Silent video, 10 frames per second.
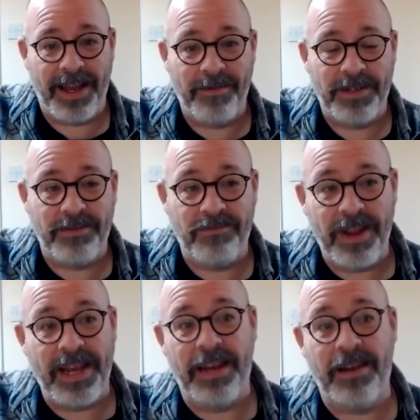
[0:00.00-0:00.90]
It was a
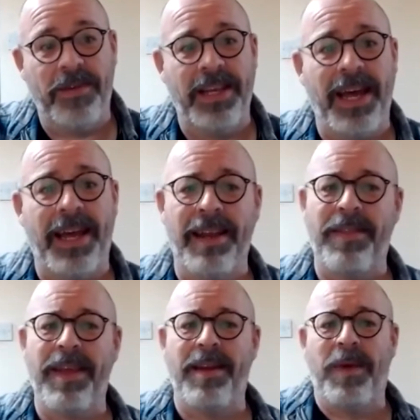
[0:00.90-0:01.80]
really lovely day. And I
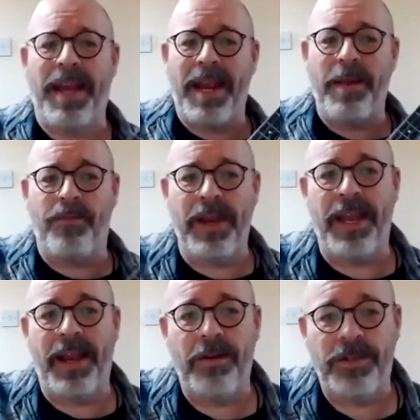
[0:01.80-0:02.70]
think we're getting pretty
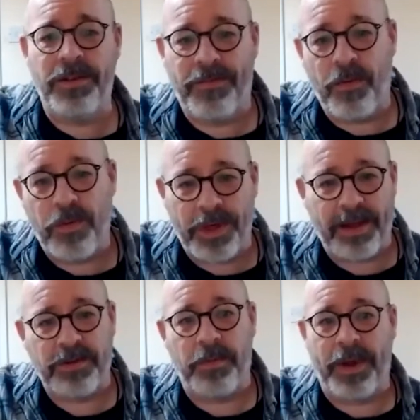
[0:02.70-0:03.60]
close to
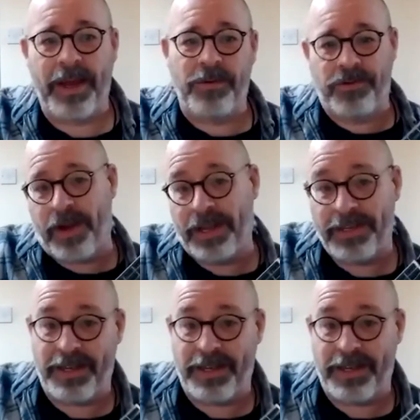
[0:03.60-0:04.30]
£4,000 raised.